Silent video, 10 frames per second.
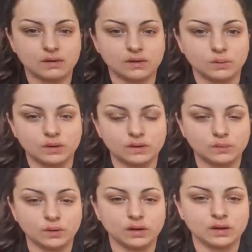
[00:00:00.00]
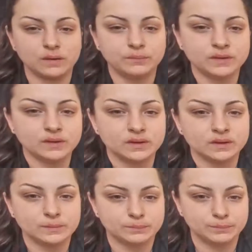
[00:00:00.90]
other words were
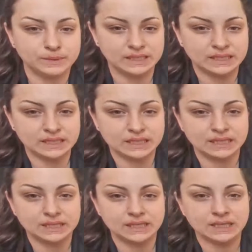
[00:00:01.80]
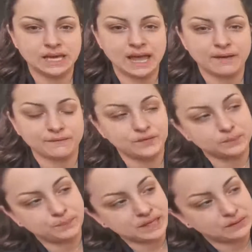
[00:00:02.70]
B-E-E-F
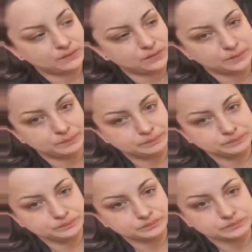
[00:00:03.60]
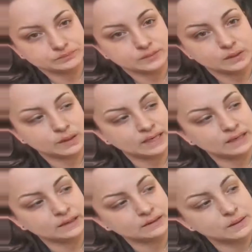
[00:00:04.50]
for beef. Right
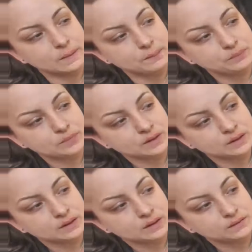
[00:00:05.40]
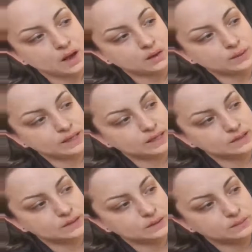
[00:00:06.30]
here. Following
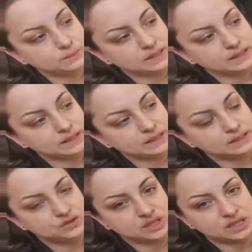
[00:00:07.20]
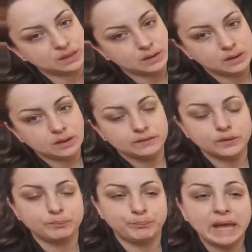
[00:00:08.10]
into B-E-G
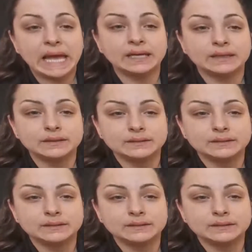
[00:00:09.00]
for beg.